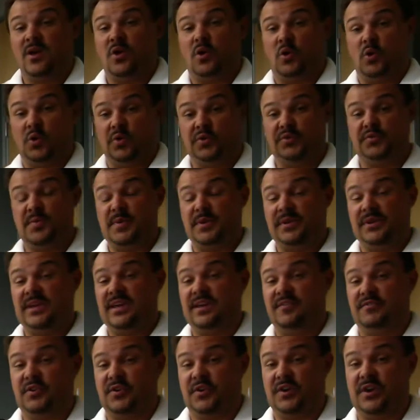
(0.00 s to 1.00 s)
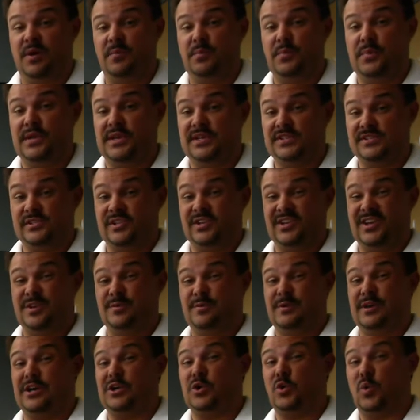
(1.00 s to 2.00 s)
Ultimately, if your company is looking to
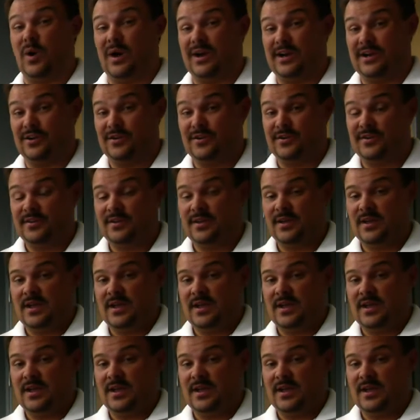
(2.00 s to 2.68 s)
be acquired,